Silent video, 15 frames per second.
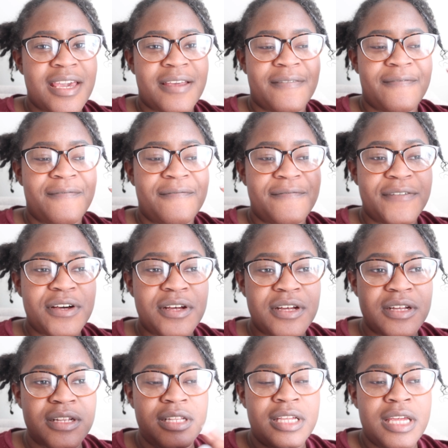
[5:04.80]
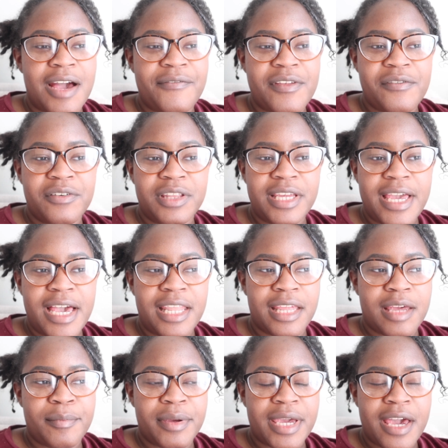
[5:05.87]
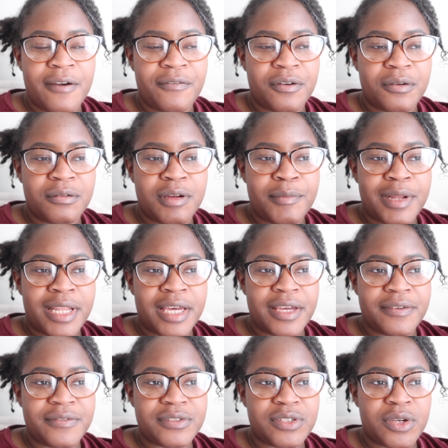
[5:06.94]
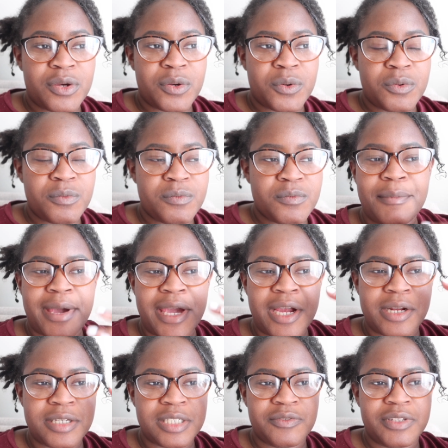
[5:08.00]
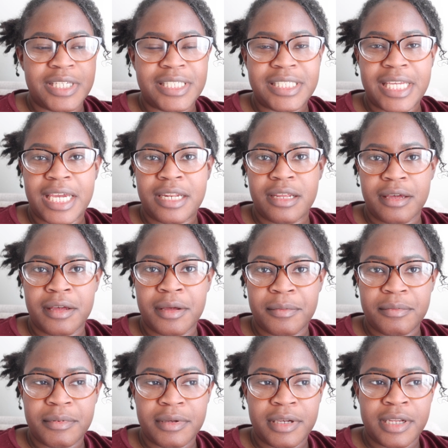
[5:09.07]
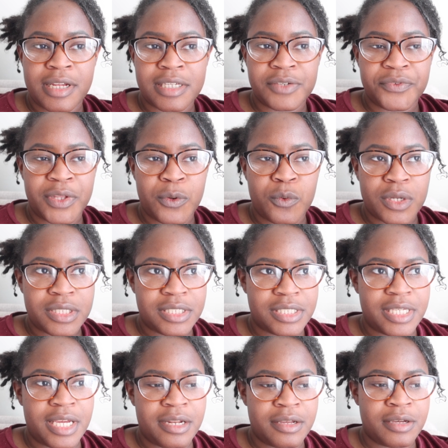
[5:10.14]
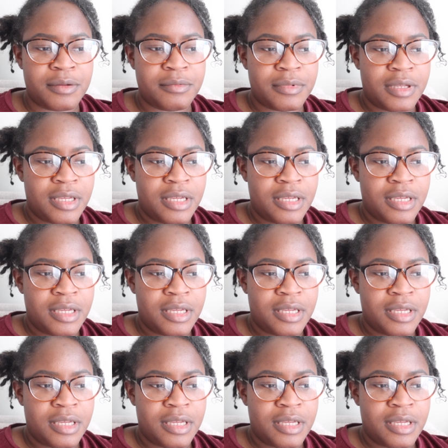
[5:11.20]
and full. I've never really had like a big afro in my life, so my hair doesn't really stand up. It doesn't really want to stand up.